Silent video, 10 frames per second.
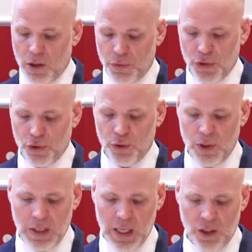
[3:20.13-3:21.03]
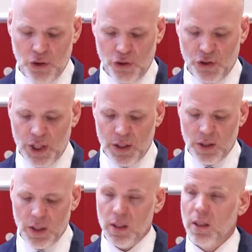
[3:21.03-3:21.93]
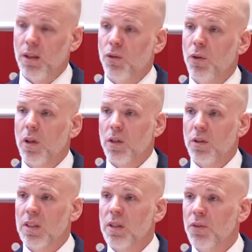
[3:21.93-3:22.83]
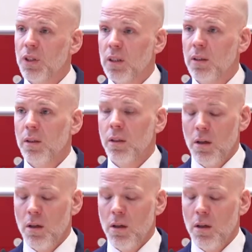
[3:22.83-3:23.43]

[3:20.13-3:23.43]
Artificial Intelligence Strategy in 2017,